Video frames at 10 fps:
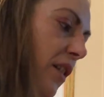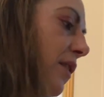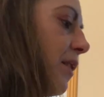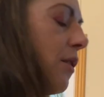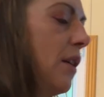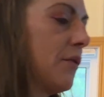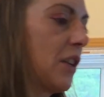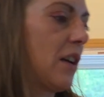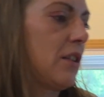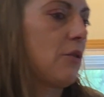Because I will have to
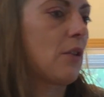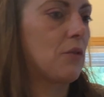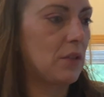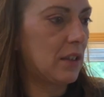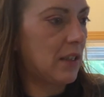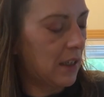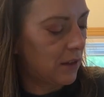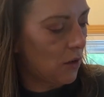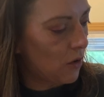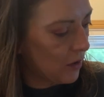cut you out and it takes
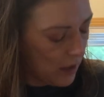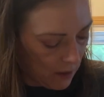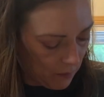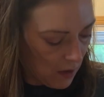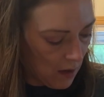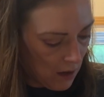a long time.